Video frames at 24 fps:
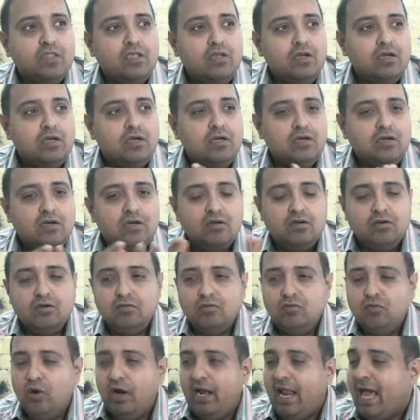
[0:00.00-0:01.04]

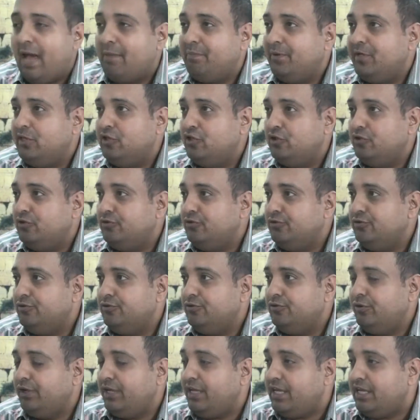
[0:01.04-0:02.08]
what happened
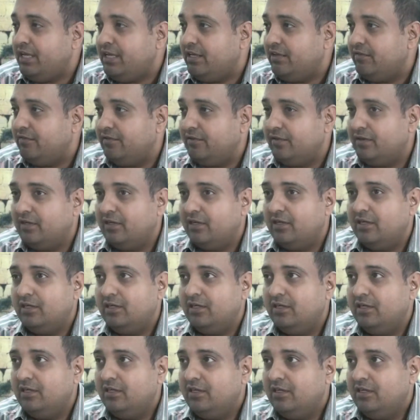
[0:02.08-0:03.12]
to Eve
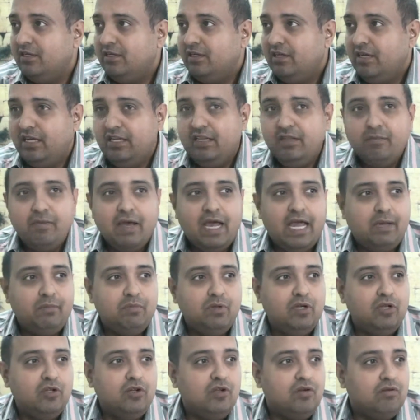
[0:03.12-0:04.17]
in the
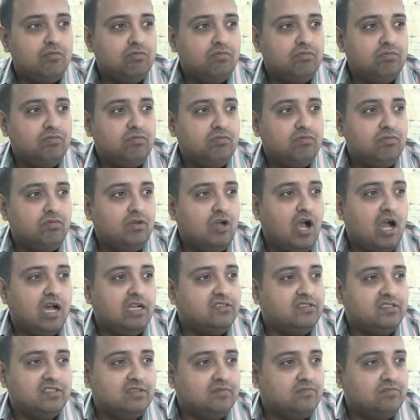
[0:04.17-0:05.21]
Bible, you know.
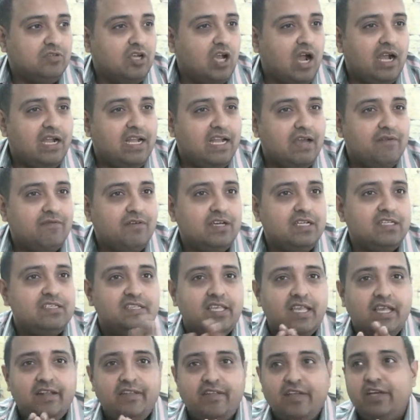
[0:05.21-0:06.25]
God never
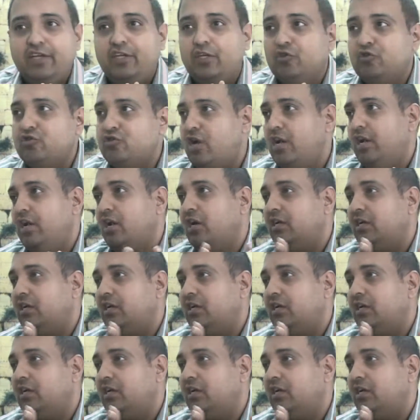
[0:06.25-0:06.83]
said that you shall